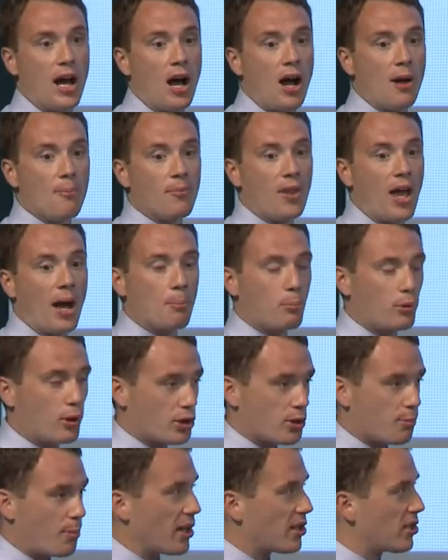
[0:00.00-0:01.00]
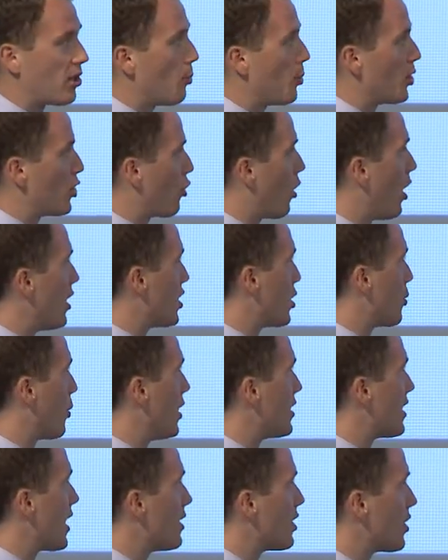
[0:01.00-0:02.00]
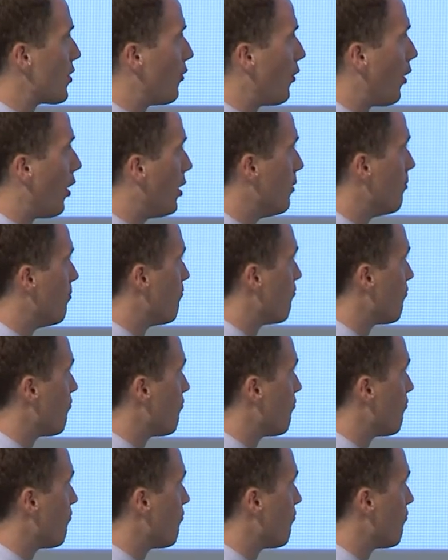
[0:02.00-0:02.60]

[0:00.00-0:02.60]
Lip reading: and prospects that we're trying to identify.